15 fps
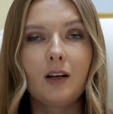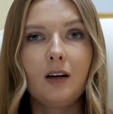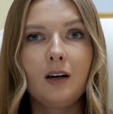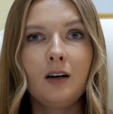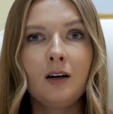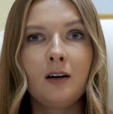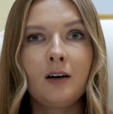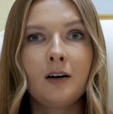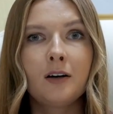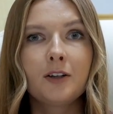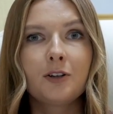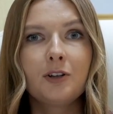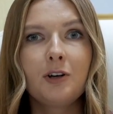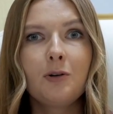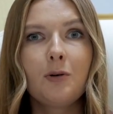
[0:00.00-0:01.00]

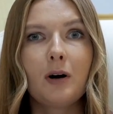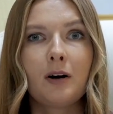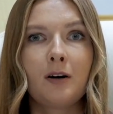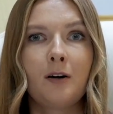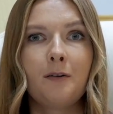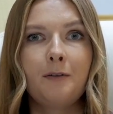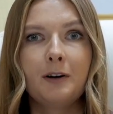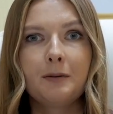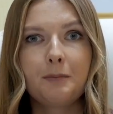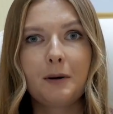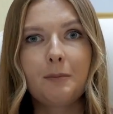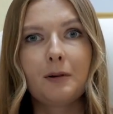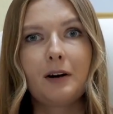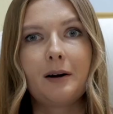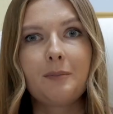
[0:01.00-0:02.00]
When
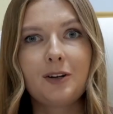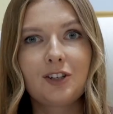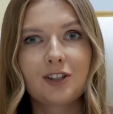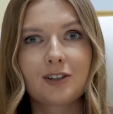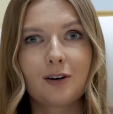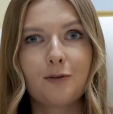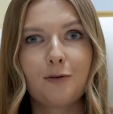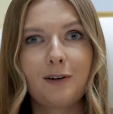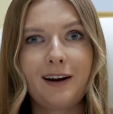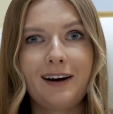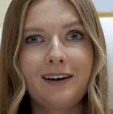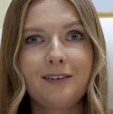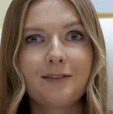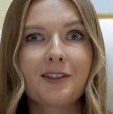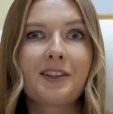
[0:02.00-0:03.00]
people are meeting
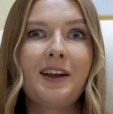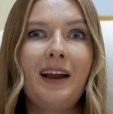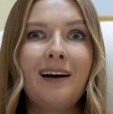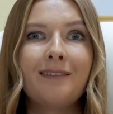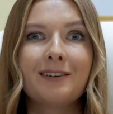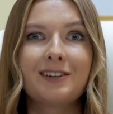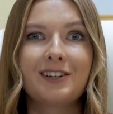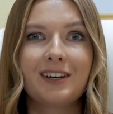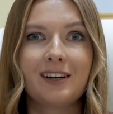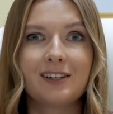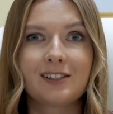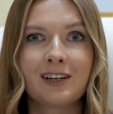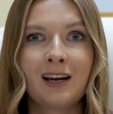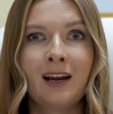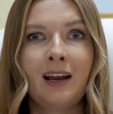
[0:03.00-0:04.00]
offline, when they have a
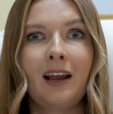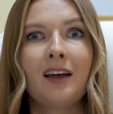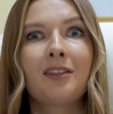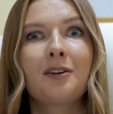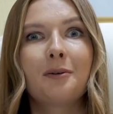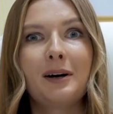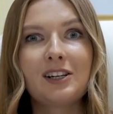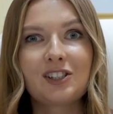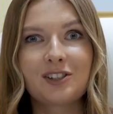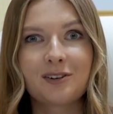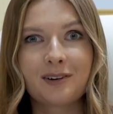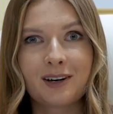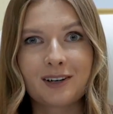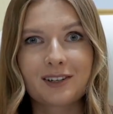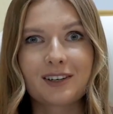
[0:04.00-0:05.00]
date at the
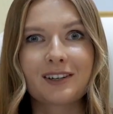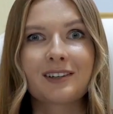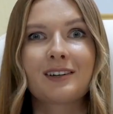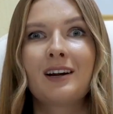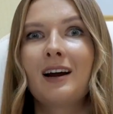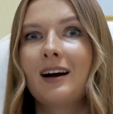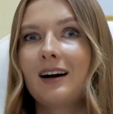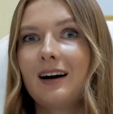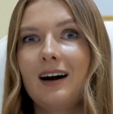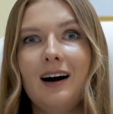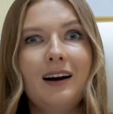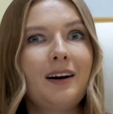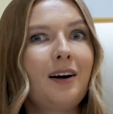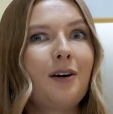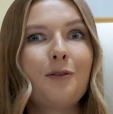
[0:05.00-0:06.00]
restaurant in
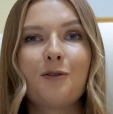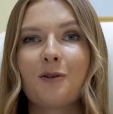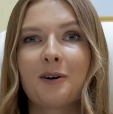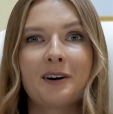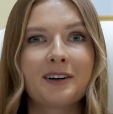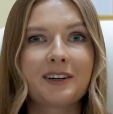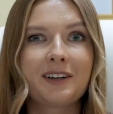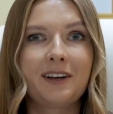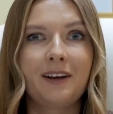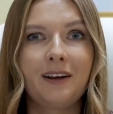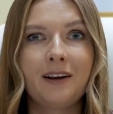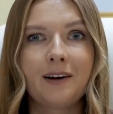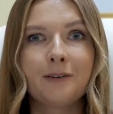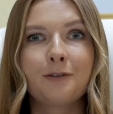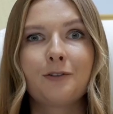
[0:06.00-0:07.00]
Kharkov or in
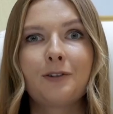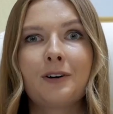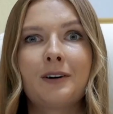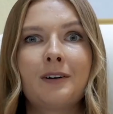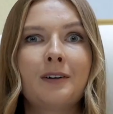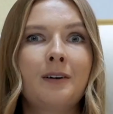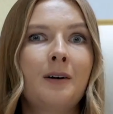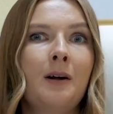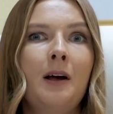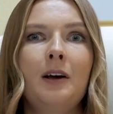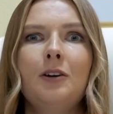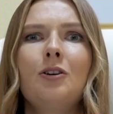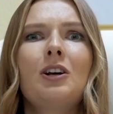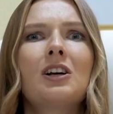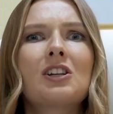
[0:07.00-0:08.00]
Kiev,
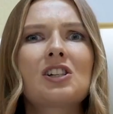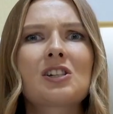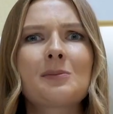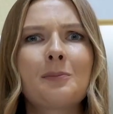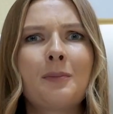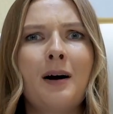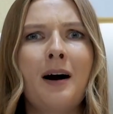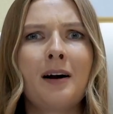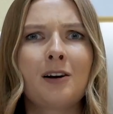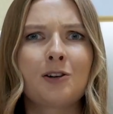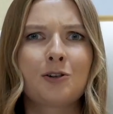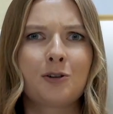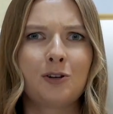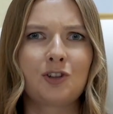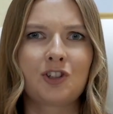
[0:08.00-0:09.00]
you can smile
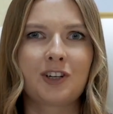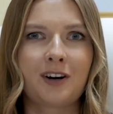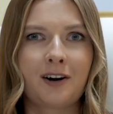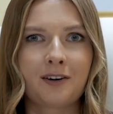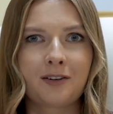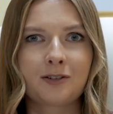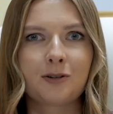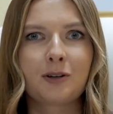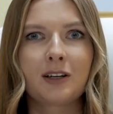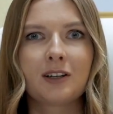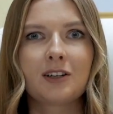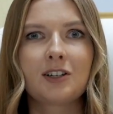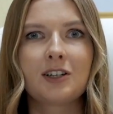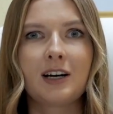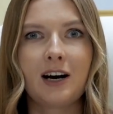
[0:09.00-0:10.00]
to each other, you
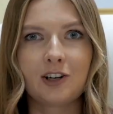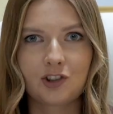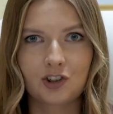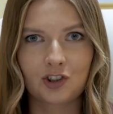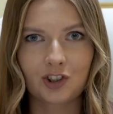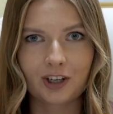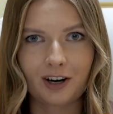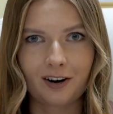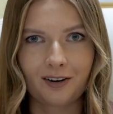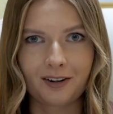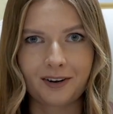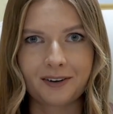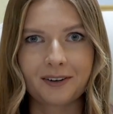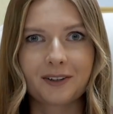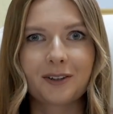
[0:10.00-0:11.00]
can touch each
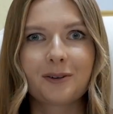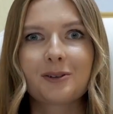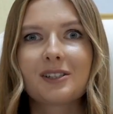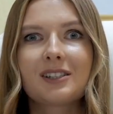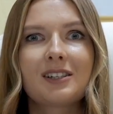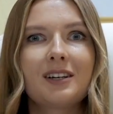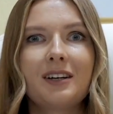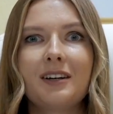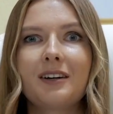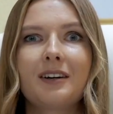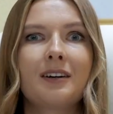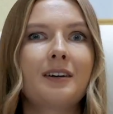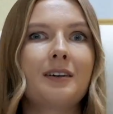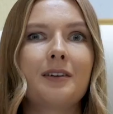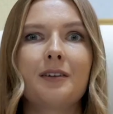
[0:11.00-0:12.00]
other, you see
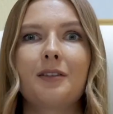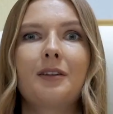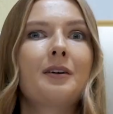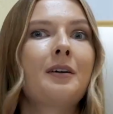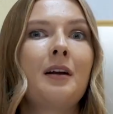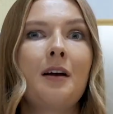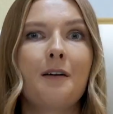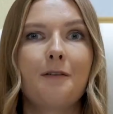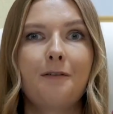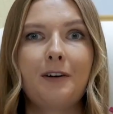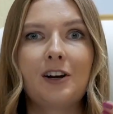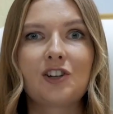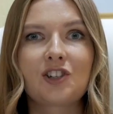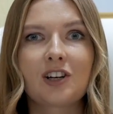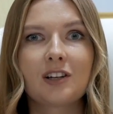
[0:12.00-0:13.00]
the
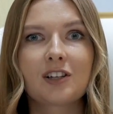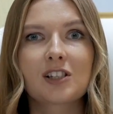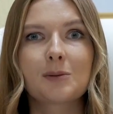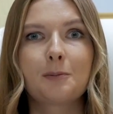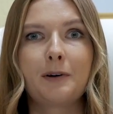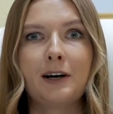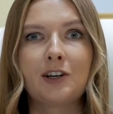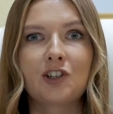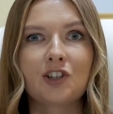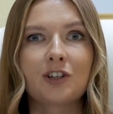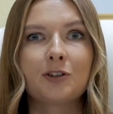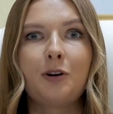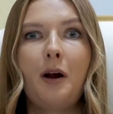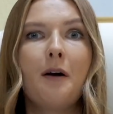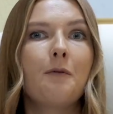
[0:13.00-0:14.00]
facial
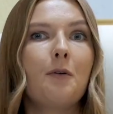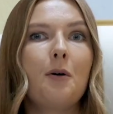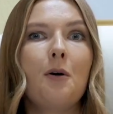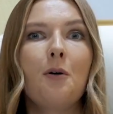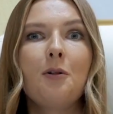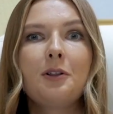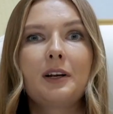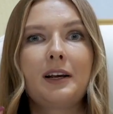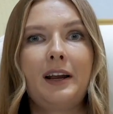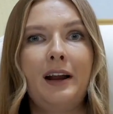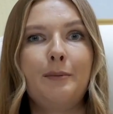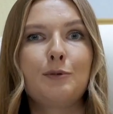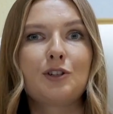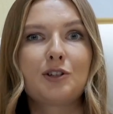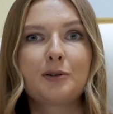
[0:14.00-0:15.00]
expression, you have all the
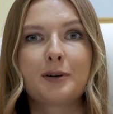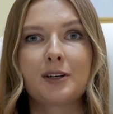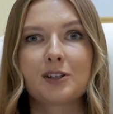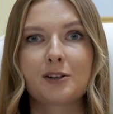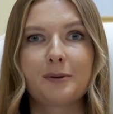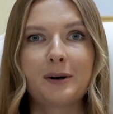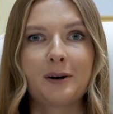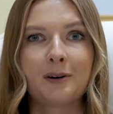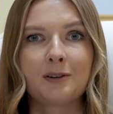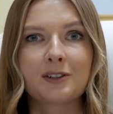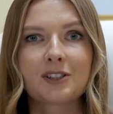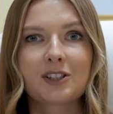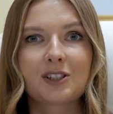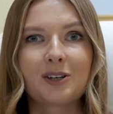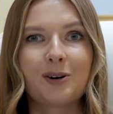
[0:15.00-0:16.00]
chemistry in the
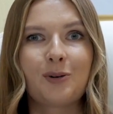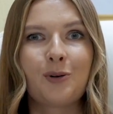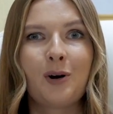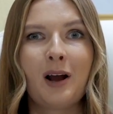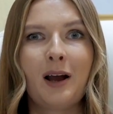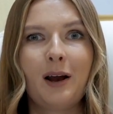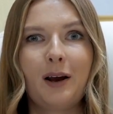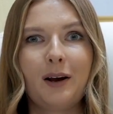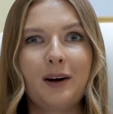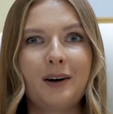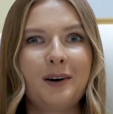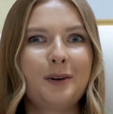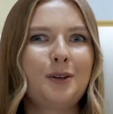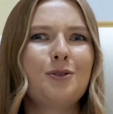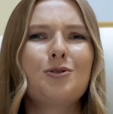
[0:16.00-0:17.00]
world. So
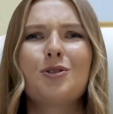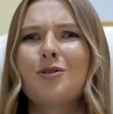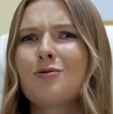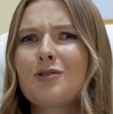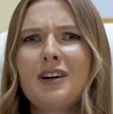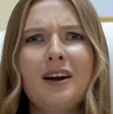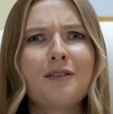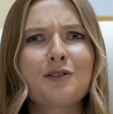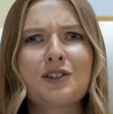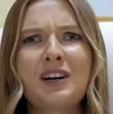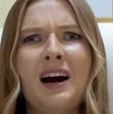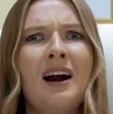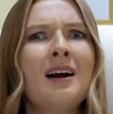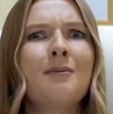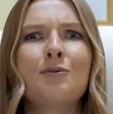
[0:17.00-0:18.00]
you don't have
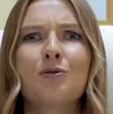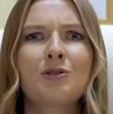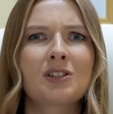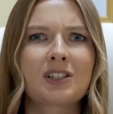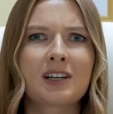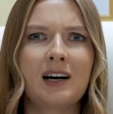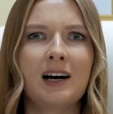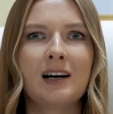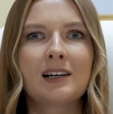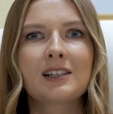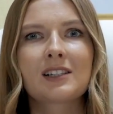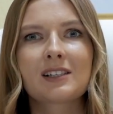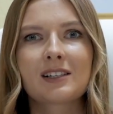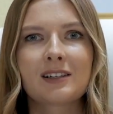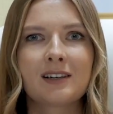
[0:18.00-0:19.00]
time to
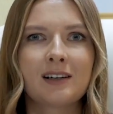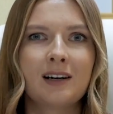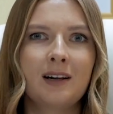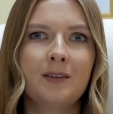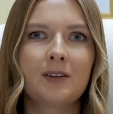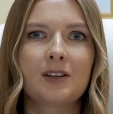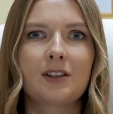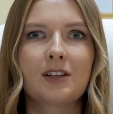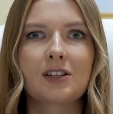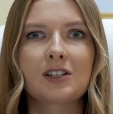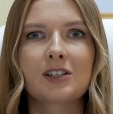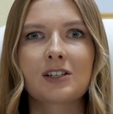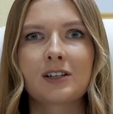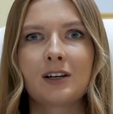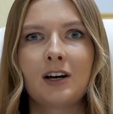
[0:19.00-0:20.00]
discuss
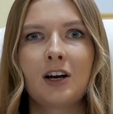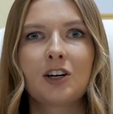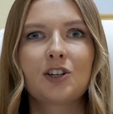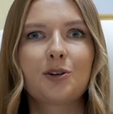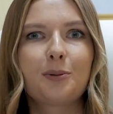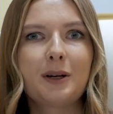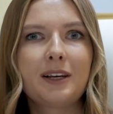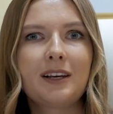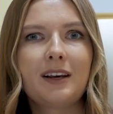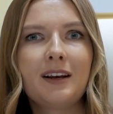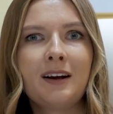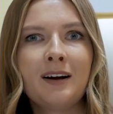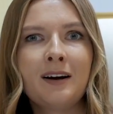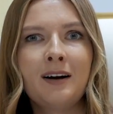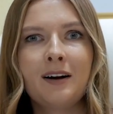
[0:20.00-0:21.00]
these
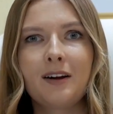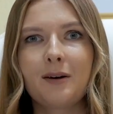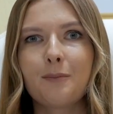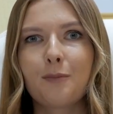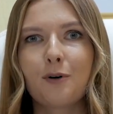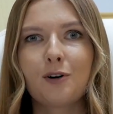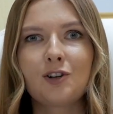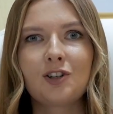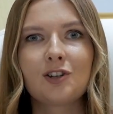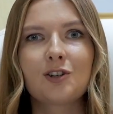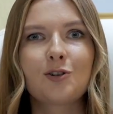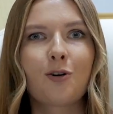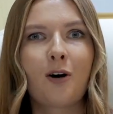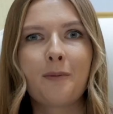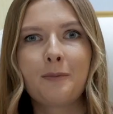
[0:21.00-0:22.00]
tricky,
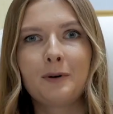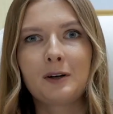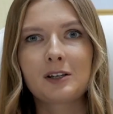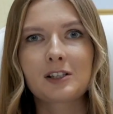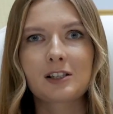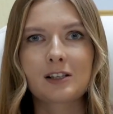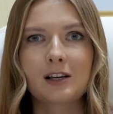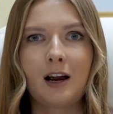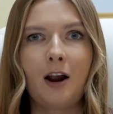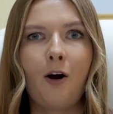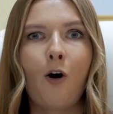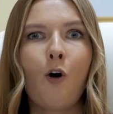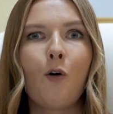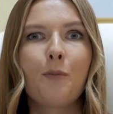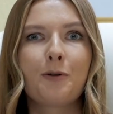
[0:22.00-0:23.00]
important topics. I
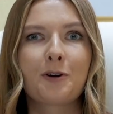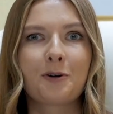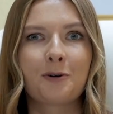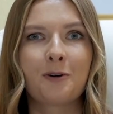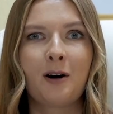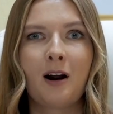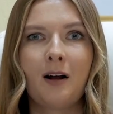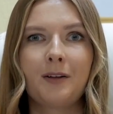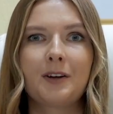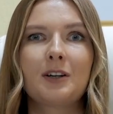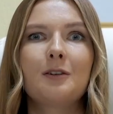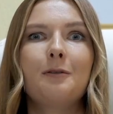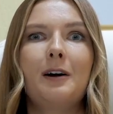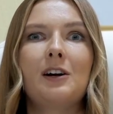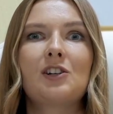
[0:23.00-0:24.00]
hope you
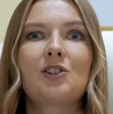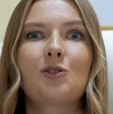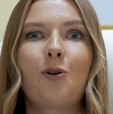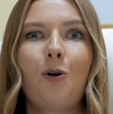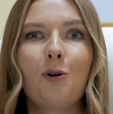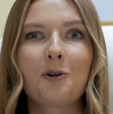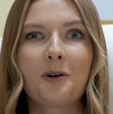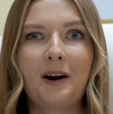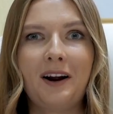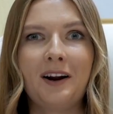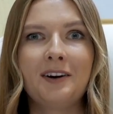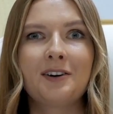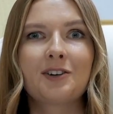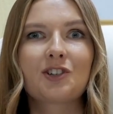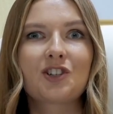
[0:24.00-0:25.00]
invest all your
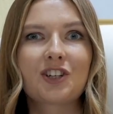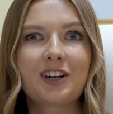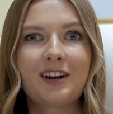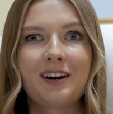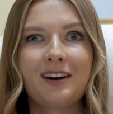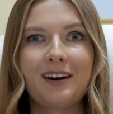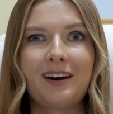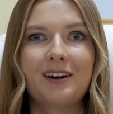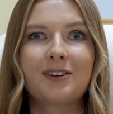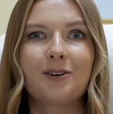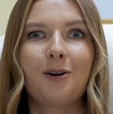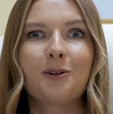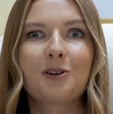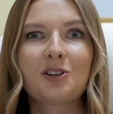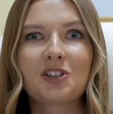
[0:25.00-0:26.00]
energy and
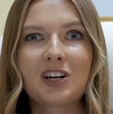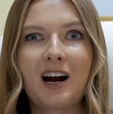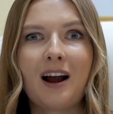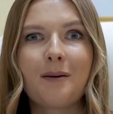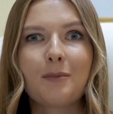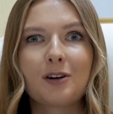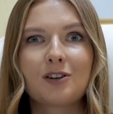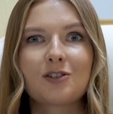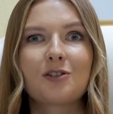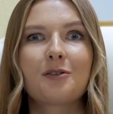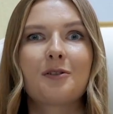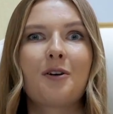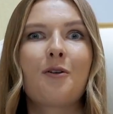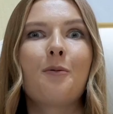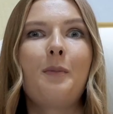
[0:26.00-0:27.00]
all your time into
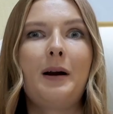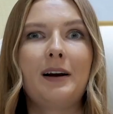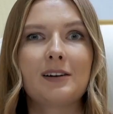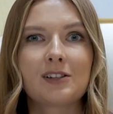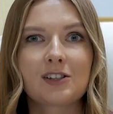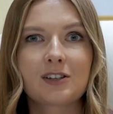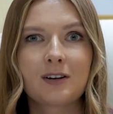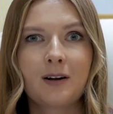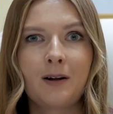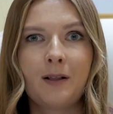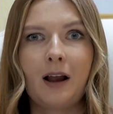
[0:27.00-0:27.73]
romance.